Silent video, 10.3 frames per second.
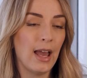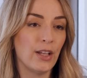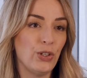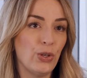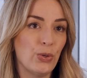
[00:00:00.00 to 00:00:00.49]

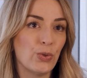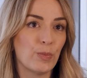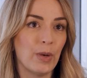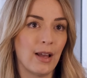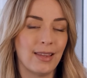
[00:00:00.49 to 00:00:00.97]
and use,
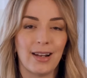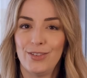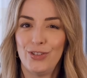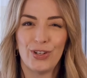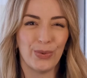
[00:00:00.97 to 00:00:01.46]
but that I
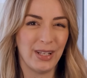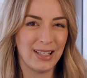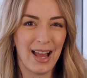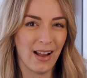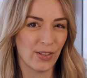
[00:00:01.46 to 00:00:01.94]
don't need
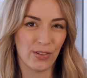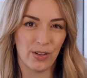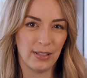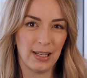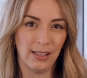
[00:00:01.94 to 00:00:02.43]
to access
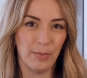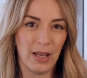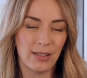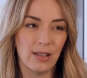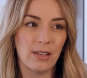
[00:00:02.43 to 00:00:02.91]
on a daily
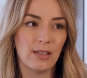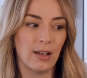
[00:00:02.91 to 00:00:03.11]
basis.